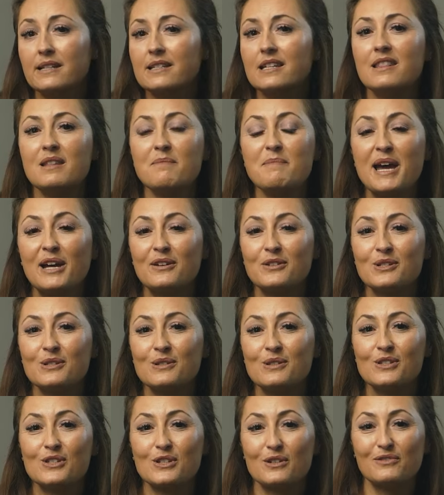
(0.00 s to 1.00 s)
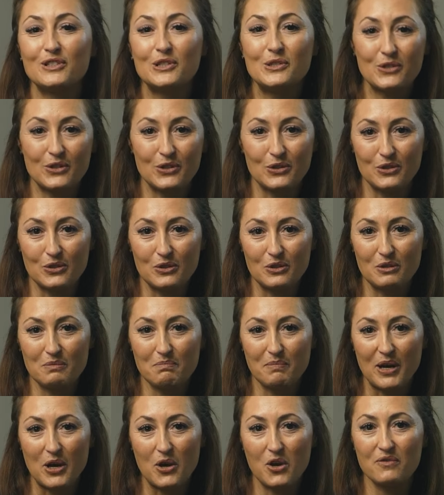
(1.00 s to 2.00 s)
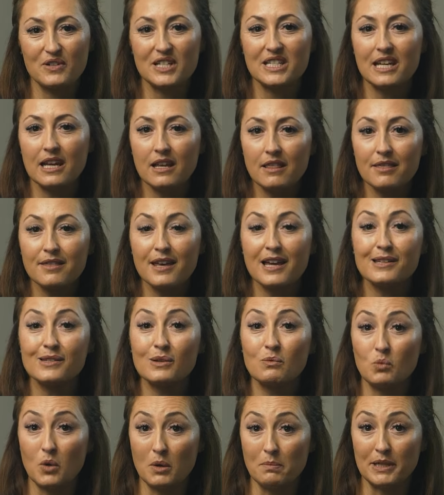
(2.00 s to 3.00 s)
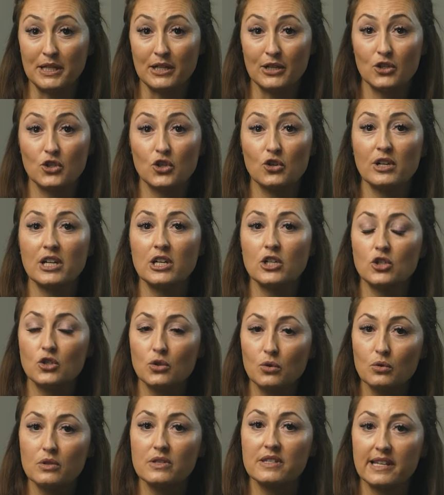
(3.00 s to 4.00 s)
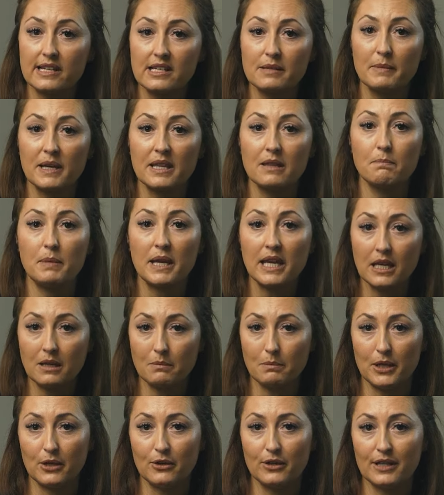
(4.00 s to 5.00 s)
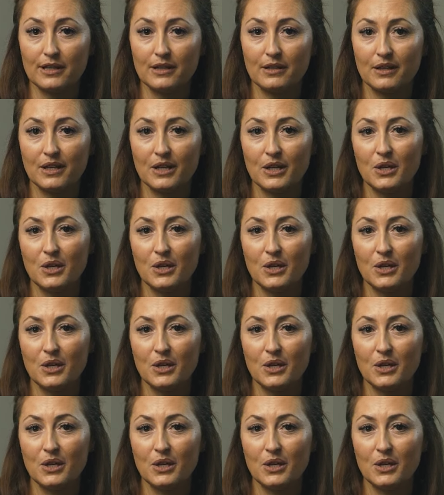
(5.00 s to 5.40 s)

in the mountains of Lesotho by over 10,000 women during a short 6-month picking period,